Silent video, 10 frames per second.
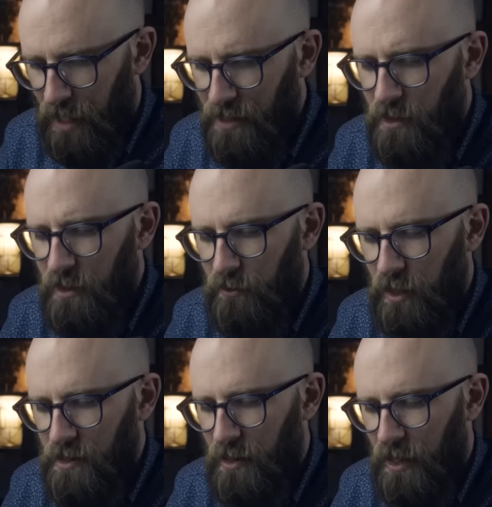Actually, the
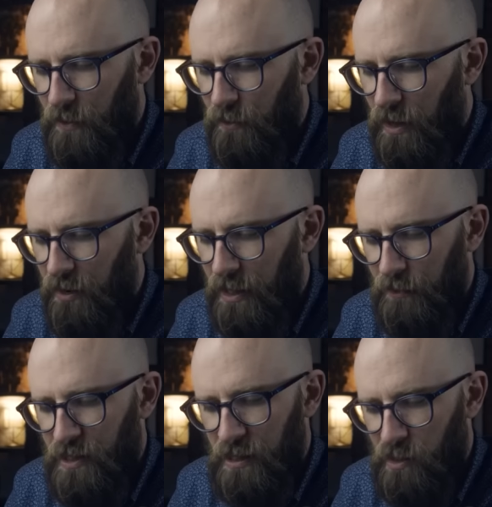writer claimed that Mary
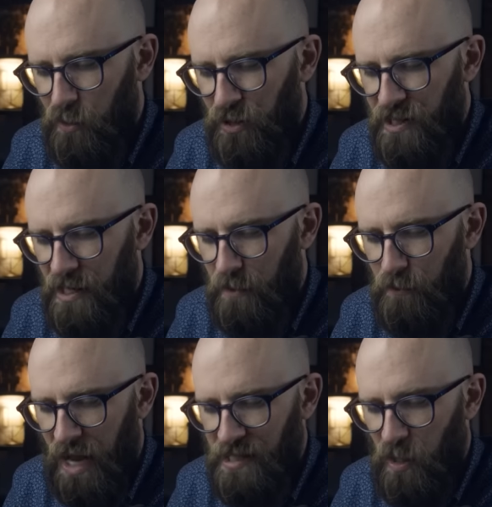Gillespie and Superintendent
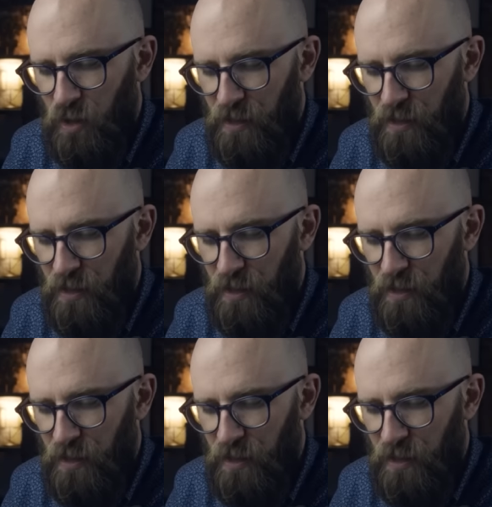Massey were